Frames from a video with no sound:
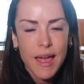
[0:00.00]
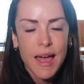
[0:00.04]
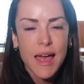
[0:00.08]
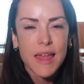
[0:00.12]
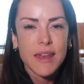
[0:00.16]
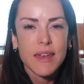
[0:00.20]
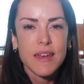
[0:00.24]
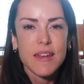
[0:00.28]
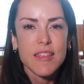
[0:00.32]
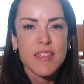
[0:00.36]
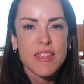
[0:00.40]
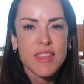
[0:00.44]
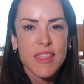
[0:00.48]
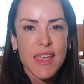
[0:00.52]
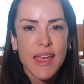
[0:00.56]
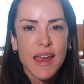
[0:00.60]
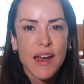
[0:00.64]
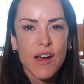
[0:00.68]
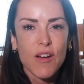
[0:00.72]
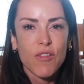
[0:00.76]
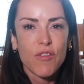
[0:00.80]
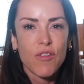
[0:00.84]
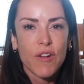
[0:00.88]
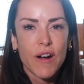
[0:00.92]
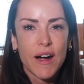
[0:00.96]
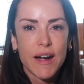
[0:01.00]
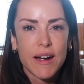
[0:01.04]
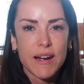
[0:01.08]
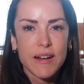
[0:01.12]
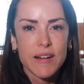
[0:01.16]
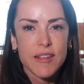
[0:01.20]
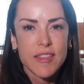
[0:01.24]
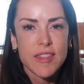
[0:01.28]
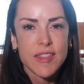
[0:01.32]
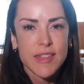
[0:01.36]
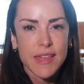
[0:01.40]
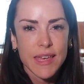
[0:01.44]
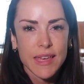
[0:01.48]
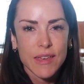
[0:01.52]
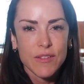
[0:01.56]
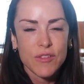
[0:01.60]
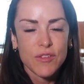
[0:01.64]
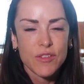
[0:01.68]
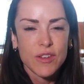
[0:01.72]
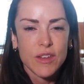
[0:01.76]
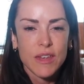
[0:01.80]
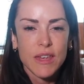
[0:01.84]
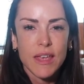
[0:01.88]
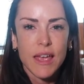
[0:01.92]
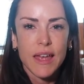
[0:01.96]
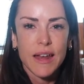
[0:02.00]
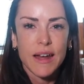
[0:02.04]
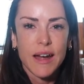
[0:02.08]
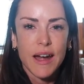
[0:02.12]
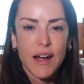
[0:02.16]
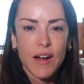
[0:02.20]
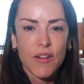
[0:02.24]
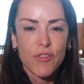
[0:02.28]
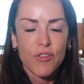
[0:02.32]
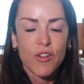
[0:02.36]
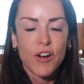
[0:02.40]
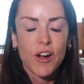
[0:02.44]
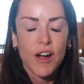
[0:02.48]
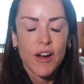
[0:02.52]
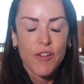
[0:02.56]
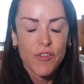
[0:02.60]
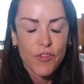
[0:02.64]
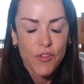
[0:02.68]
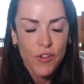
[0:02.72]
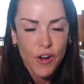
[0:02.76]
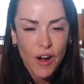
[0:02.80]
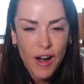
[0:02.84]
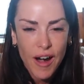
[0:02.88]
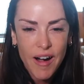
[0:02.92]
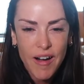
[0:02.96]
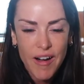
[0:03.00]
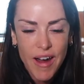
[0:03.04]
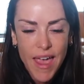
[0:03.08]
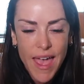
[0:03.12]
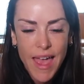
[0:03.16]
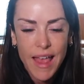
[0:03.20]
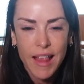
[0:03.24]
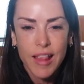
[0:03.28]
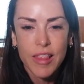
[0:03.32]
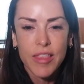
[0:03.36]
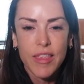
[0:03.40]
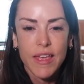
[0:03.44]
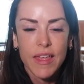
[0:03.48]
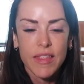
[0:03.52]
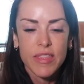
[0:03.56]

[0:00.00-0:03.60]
and it is there for our safety and for our health.